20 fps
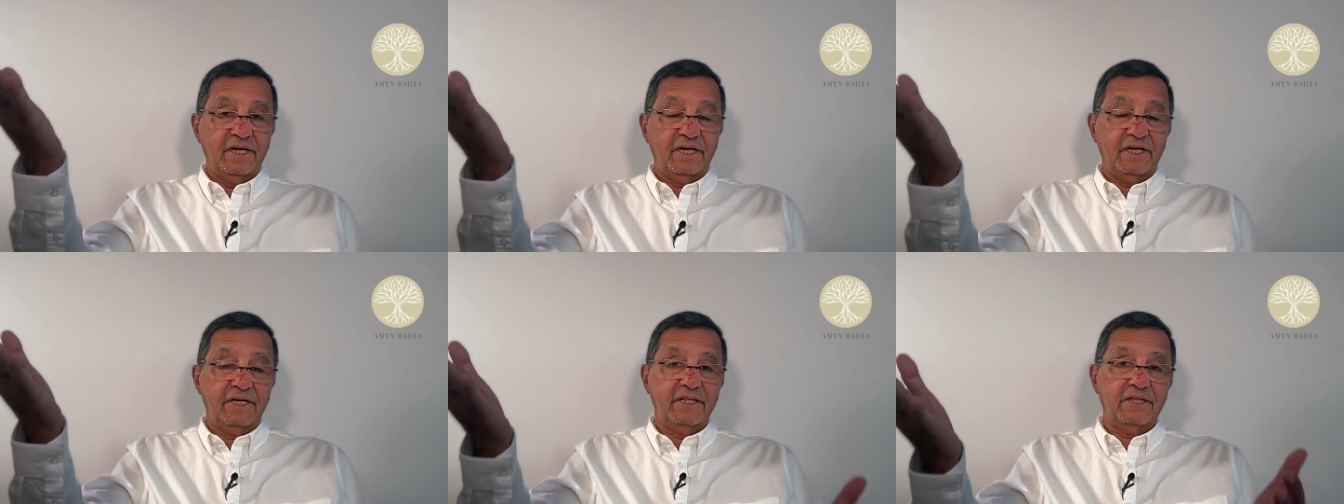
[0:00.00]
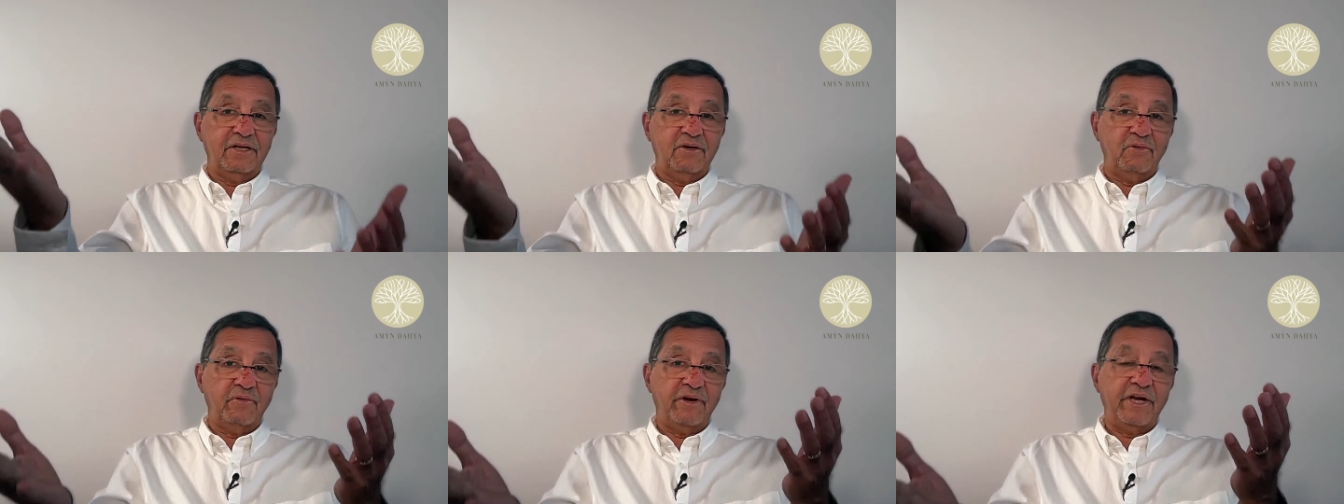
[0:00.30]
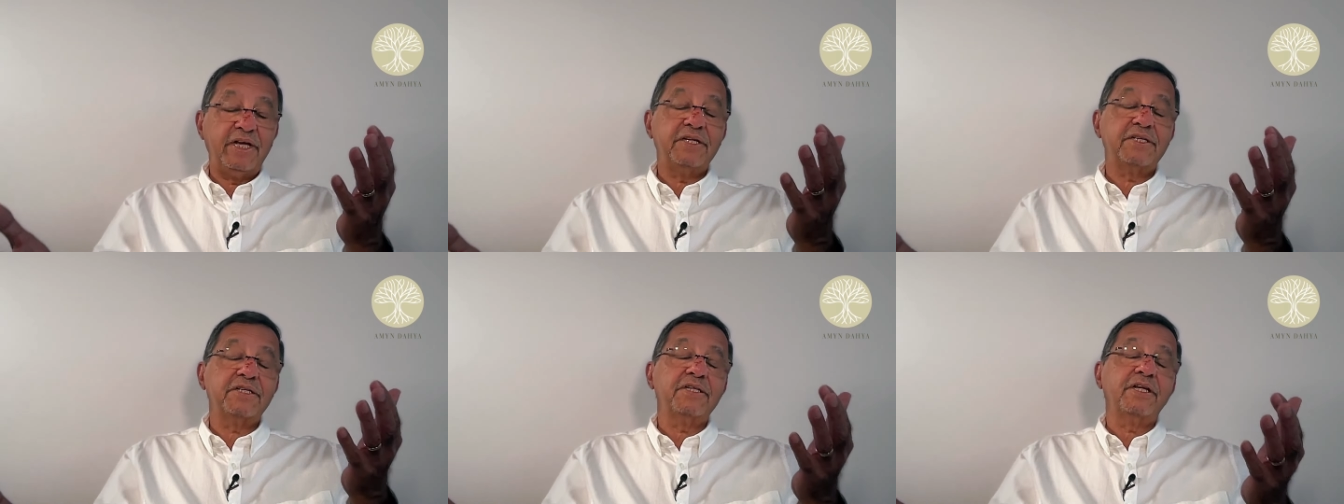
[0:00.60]
and the
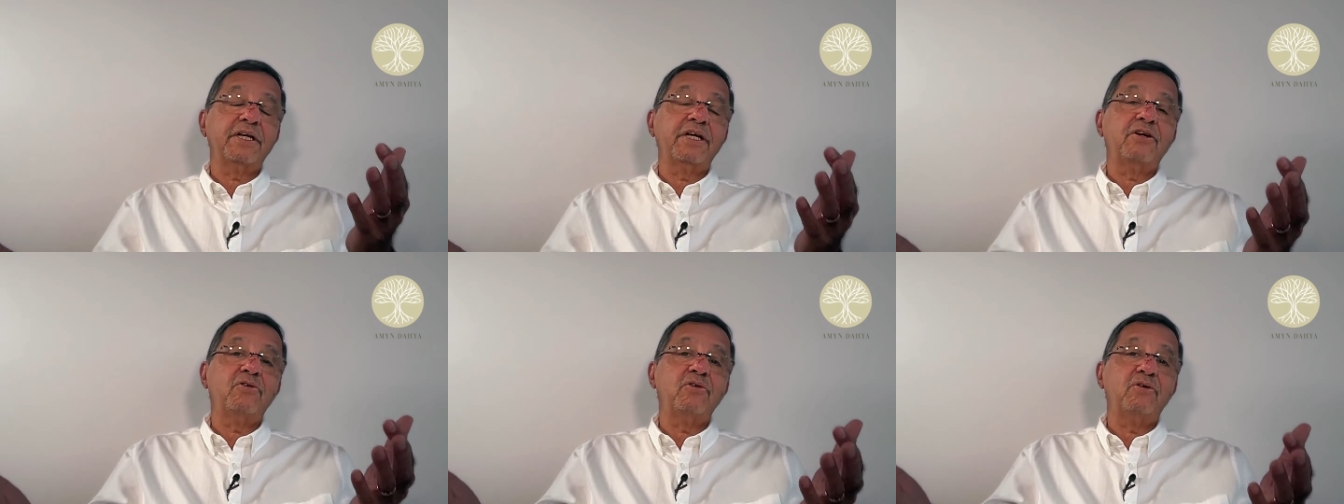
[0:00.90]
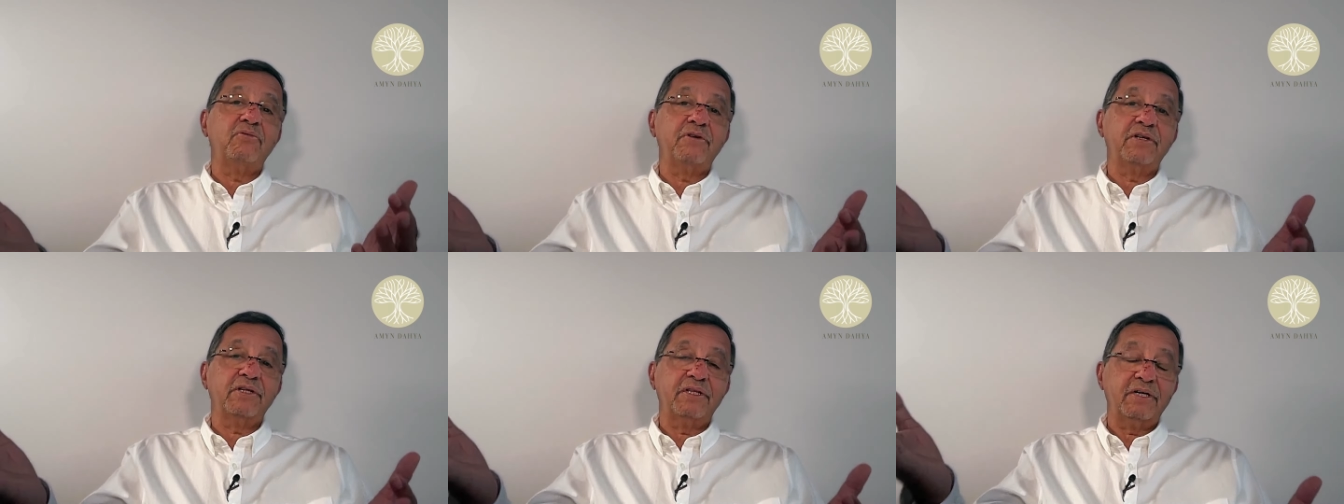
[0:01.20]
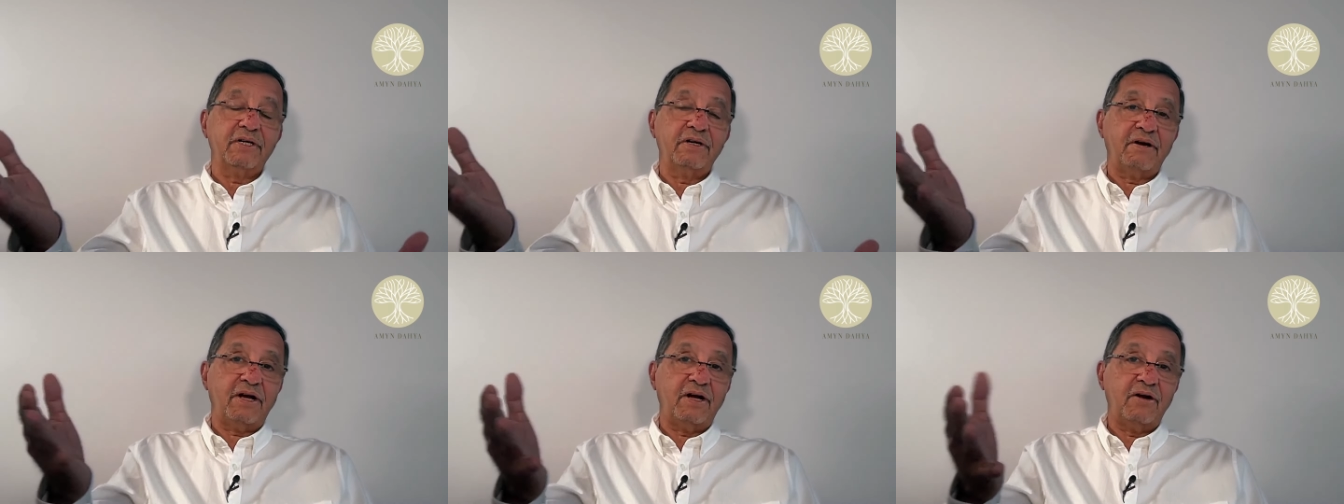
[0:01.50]
weights take over the
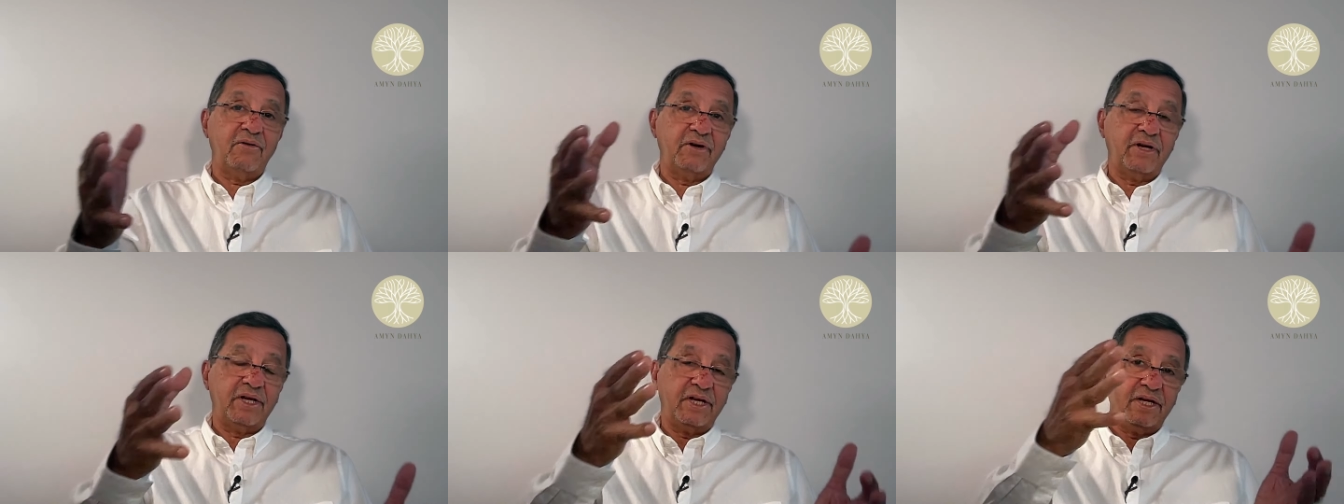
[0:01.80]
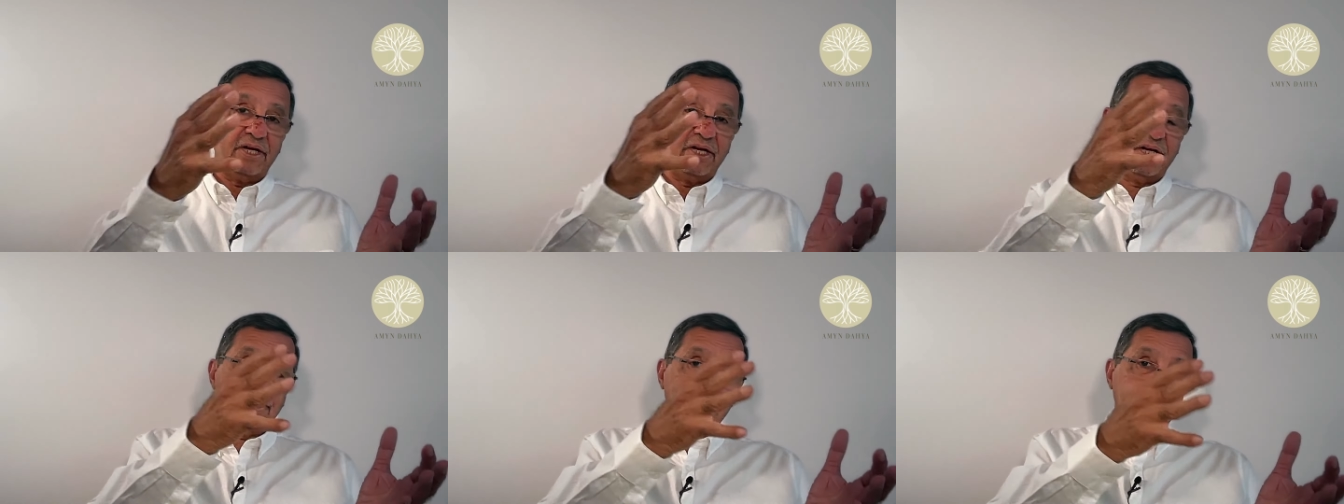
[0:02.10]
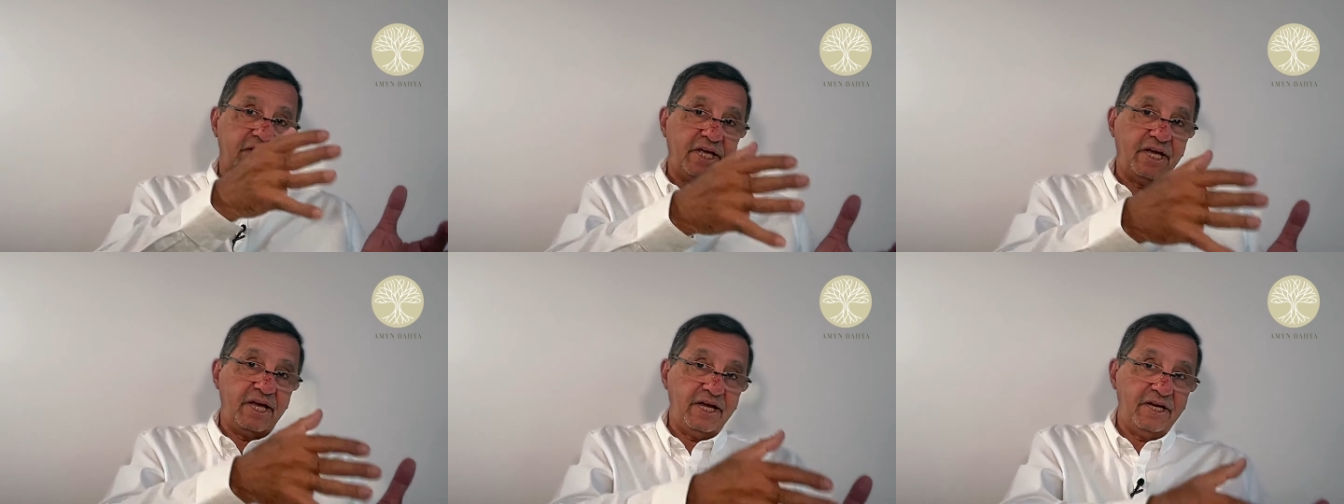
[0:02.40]
grounding and
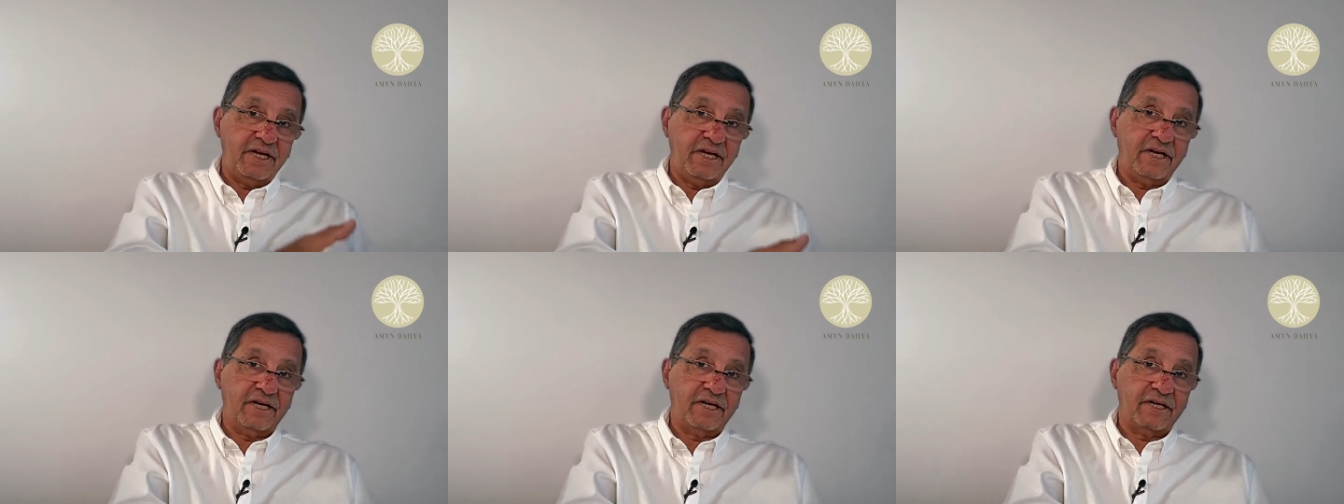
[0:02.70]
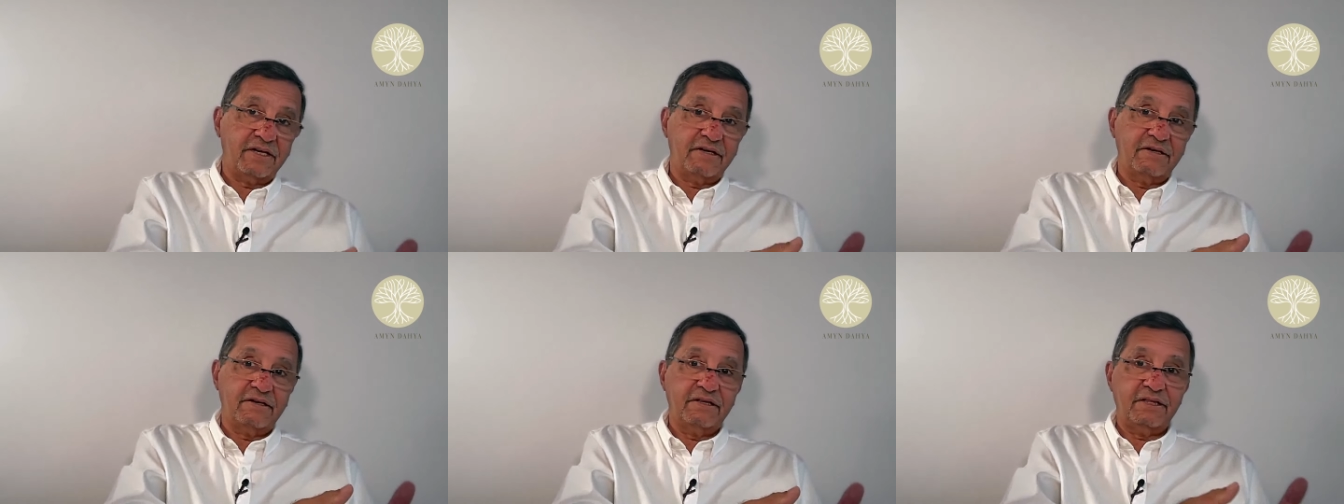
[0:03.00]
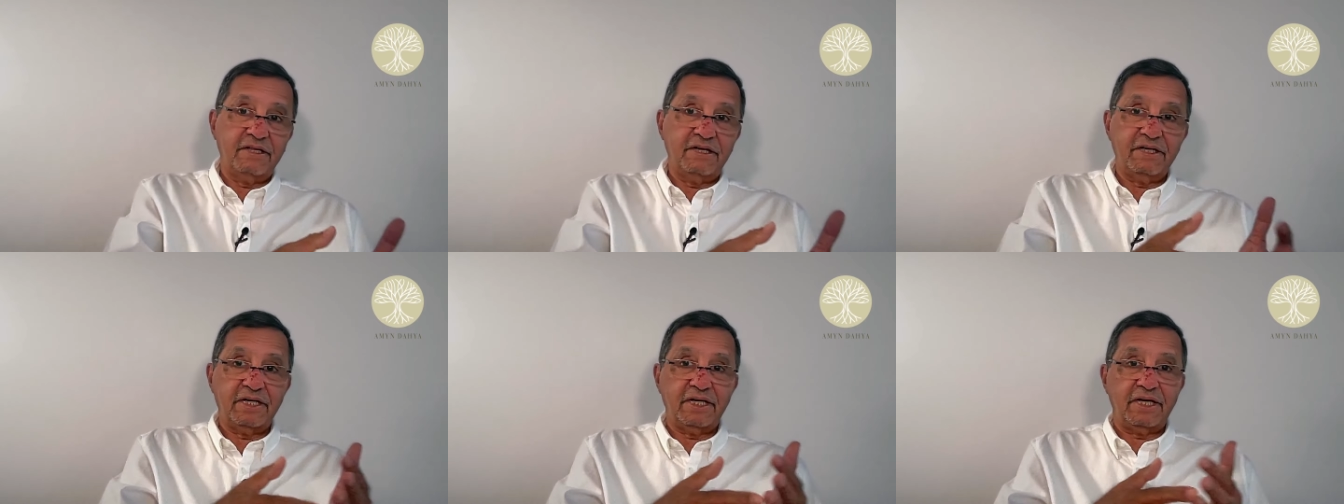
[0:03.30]
they hit
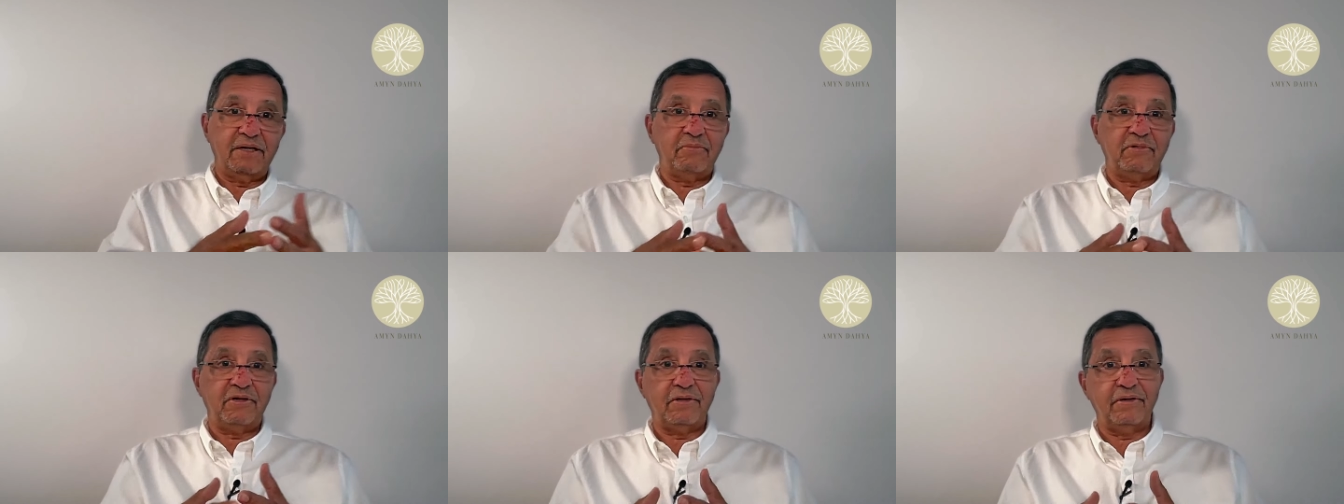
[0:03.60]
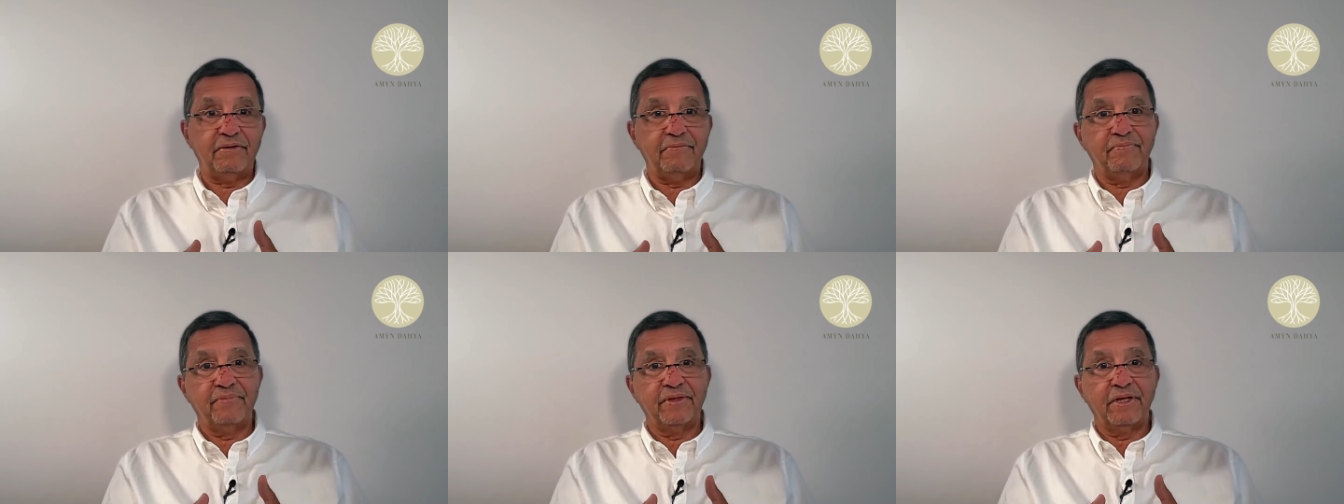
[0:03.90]
the table.